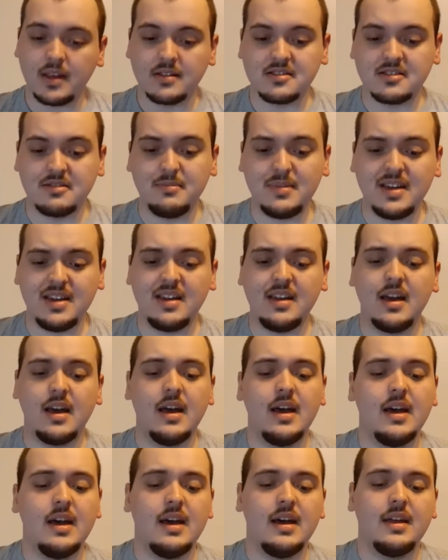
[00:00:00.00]
To me,
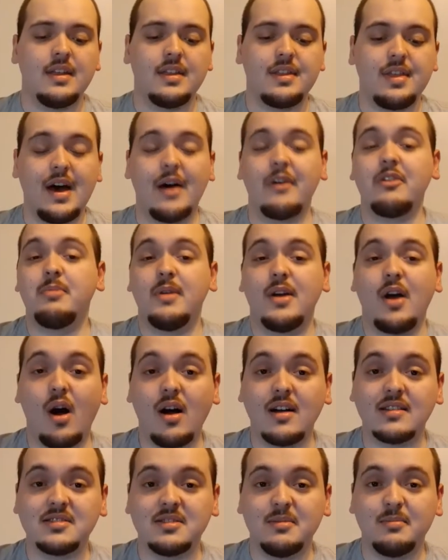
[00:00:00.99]
that would be
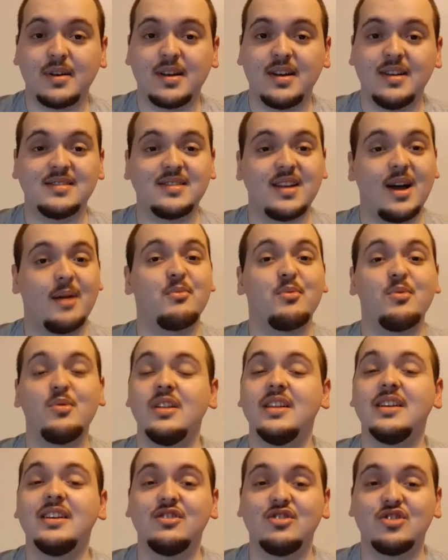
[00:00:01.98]
awesome because I'm
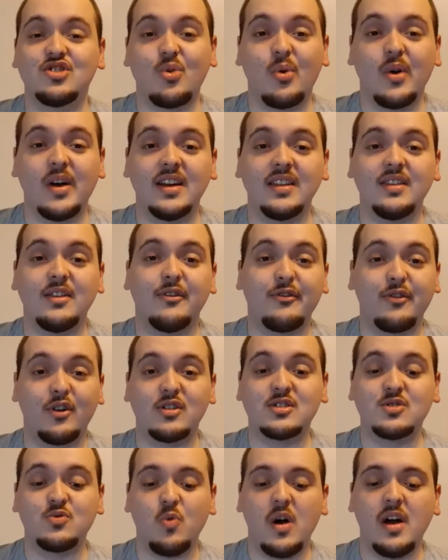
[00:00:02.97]
really enjoying the
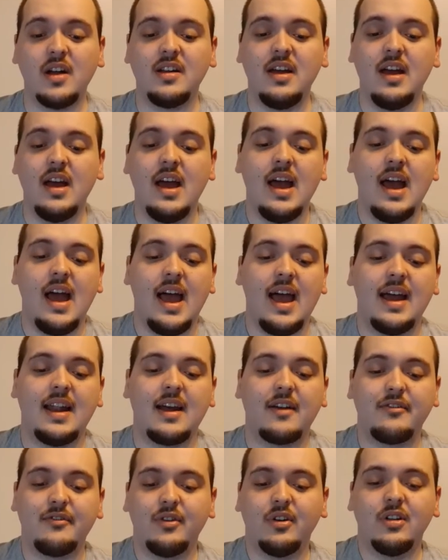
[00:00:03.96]
first one and
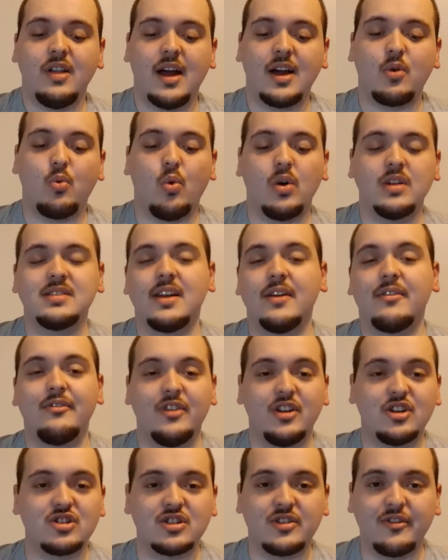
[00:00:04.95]
I feel like once I
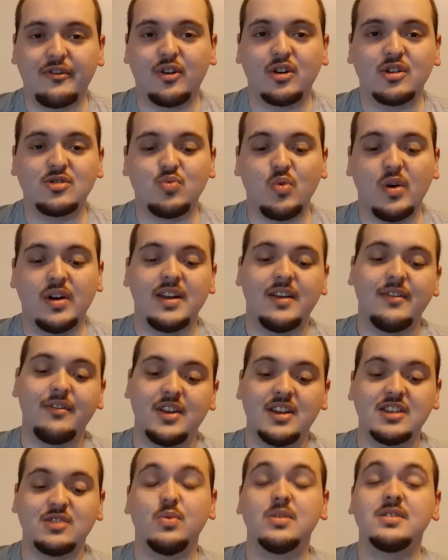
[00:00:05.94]
finish the first one, if
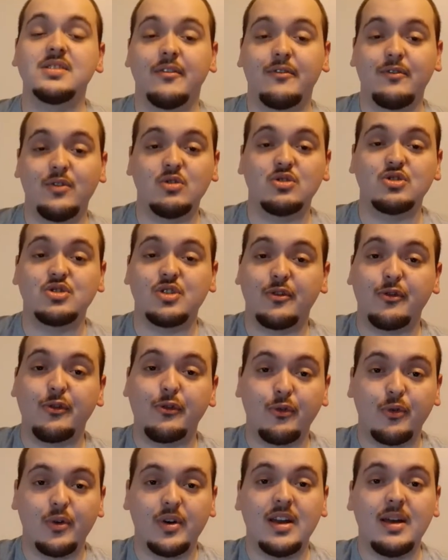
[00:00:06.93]
this was a future
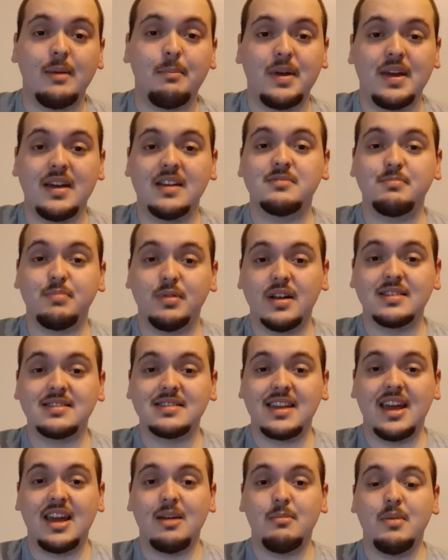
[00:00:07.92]
free PS Plus
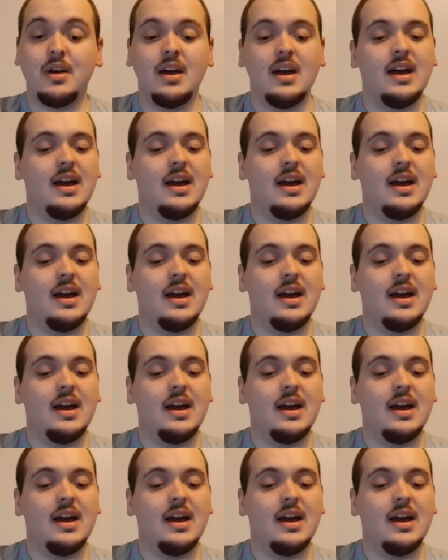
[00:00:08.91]
game,